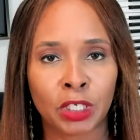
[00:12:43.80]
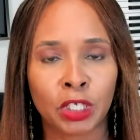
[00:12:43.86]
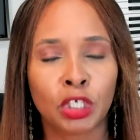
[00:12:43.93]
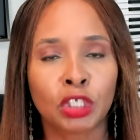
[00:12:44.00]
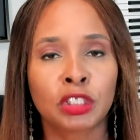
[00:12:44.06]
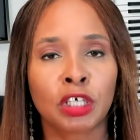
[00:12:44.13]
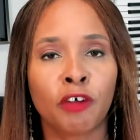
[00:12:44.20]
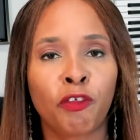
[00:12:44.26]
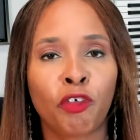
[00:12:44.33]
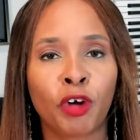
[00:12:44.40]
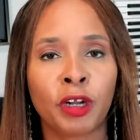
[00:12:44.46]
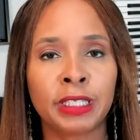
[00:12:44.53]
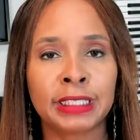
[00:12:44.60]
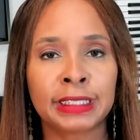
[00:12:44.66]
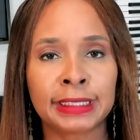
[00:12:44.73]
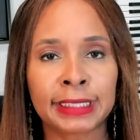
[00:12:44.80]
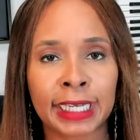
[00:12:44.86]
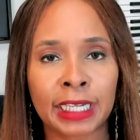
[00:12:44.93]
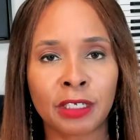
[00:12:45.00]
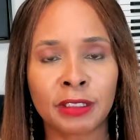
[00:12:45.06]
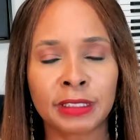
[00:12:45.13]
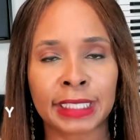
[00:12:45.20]
So, for the
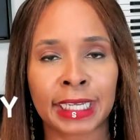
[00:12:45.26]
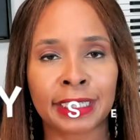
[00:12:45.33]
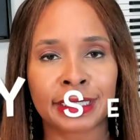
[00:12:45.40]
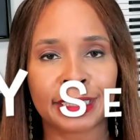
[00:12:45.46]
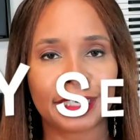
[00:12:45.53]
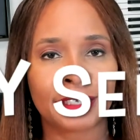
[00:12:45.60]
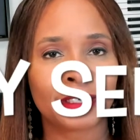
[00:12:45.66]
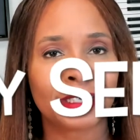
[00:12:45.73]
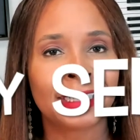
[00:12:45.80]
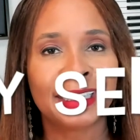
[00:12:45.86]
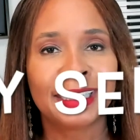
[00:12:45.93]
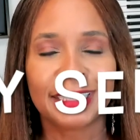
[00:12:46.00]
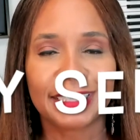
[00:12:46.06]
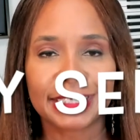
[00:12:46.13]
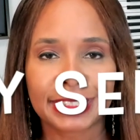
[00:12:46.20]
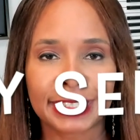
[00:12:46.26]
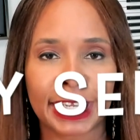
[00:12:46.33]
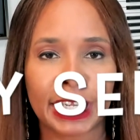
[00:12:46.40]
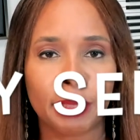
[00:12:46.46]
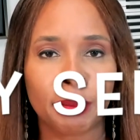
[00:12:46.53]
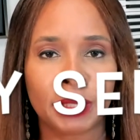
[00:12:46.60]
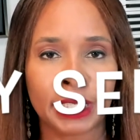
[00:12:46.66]
sellers out there, the
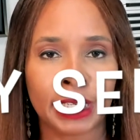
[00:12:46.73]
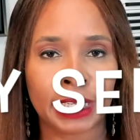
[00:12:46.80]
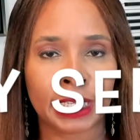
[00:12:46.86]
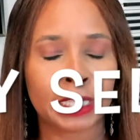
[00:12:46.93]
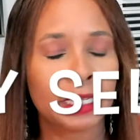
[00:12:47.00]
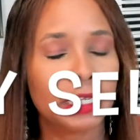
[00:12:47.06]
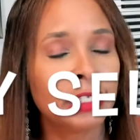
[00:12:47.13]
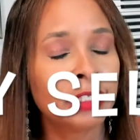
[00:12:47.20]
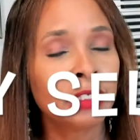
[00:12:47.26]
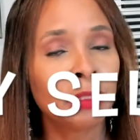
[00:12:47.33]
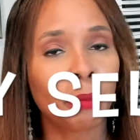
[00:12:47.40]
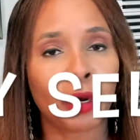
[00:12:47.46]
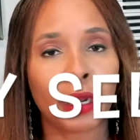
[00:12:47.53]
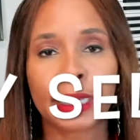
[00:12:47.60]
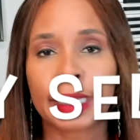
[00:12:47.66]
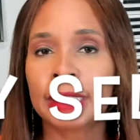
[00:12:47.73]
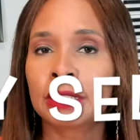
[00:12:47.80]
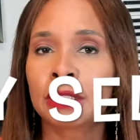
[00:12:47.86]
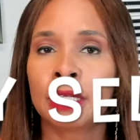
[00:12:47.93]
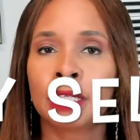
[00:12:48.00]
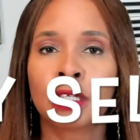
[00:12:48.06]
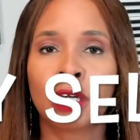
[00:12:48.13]
same thing. The market is
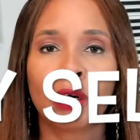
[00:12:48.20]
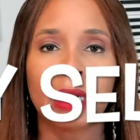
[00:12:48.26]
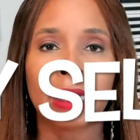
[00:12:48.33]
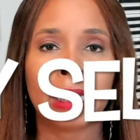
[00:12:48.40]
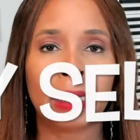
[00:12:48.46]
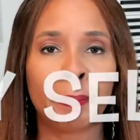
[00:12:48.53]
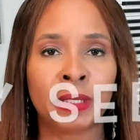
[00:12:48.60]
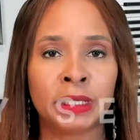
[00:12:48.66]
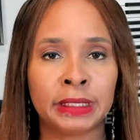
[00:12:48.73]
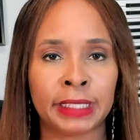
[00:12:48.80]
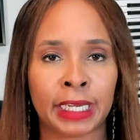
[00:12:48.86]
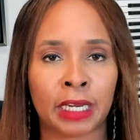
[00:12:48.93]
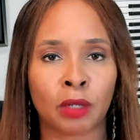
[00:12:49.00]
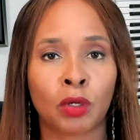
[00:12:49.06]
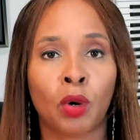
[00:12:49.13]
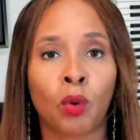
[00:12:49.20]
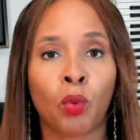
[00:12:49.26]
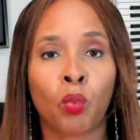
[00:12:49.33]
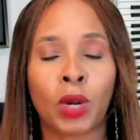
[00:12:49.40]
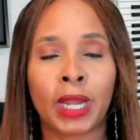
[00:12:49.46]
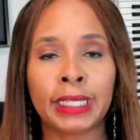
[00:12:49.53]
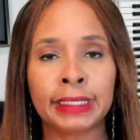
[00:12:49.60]
going to go up and down.
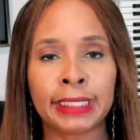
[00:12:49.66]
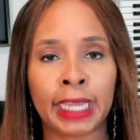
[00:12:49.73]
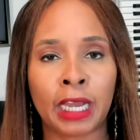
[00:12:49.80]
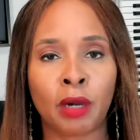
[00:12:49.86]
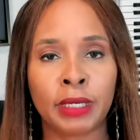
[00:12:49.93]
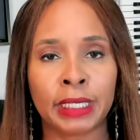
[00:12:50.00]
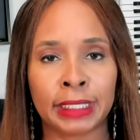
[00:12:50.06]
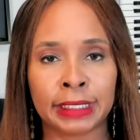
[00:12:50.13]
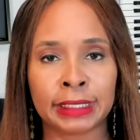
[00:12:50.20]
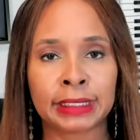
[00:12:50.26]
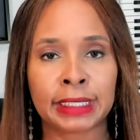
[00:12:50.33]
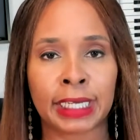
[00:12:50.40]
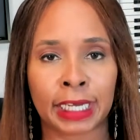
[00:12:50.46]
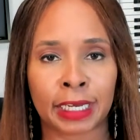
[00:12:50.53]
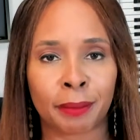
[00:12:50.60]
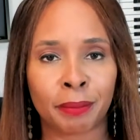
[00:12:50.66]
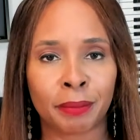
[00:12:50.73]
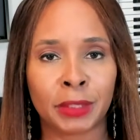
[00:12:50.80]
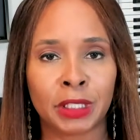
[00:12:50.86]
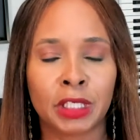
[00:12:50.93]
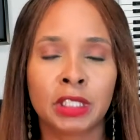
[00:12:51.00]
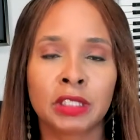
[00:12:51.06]
Right now, it is up.
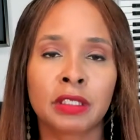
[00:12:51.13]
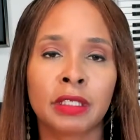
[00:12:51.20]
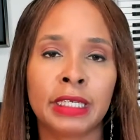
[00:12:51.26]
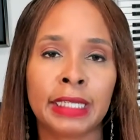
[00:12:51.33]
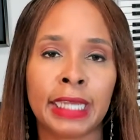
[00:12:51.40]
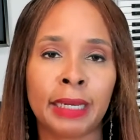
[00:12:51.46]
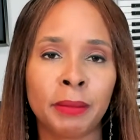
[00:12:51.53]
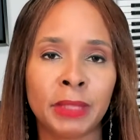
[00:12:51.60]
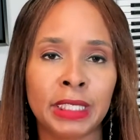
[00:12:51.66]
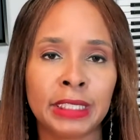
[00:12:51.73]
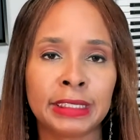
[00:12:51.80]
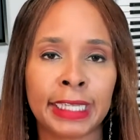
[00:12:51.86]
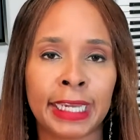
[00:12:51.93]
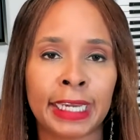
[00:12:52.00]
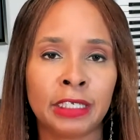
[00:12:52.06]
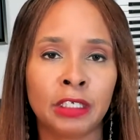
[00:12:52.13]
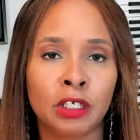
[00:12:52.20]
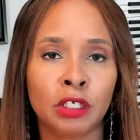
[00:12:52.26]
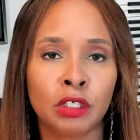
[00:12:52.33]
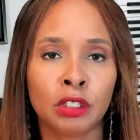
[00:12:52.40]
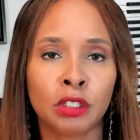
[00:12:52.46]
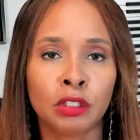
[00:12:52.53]
So then that means that
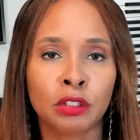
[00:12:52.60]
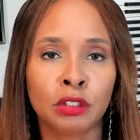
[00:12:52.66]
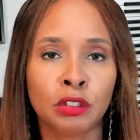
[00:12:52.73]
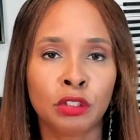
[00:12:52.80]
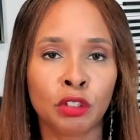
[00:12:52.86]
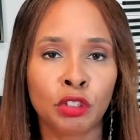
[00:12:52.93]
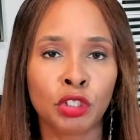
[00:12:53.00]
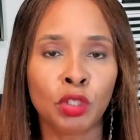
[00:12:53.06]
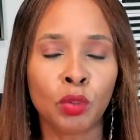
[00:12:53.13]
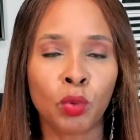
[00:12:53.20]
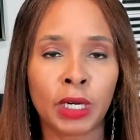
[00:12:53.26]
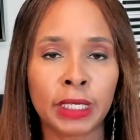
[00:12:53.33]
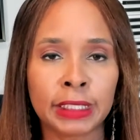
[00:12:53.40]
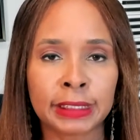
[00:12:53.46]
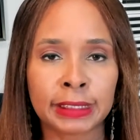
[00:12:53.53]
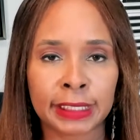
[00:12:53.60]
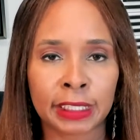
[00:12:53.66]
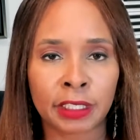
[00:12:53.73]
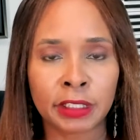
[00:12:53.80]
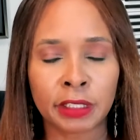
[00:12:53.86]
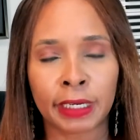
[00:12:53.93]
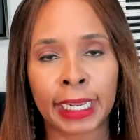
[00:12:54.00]
do you want to
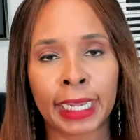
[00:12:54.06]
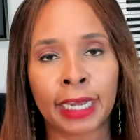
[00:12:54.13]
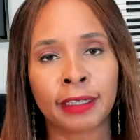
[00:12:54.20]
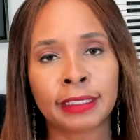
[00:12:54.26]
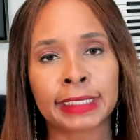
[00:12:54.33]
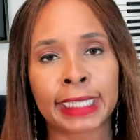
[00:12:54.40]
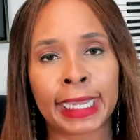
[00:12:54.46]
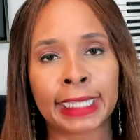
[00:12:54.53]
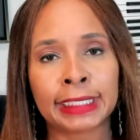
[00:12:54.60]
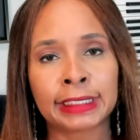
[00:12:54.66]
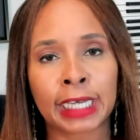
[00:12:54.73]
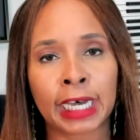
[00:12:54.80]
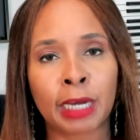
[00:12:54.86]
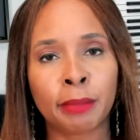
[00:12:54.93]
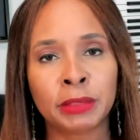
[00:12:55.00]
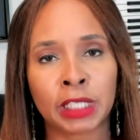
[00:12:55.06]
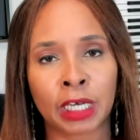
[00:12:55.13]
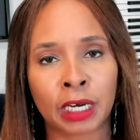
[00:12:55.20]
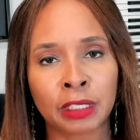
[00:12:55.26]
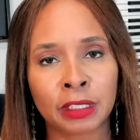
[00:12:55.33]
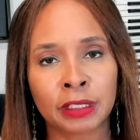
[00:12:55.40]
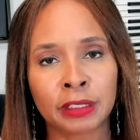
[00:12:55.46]
sell your house at top
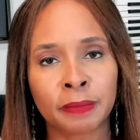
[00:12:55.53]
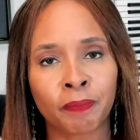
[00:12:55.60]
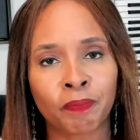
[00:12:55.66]
dollar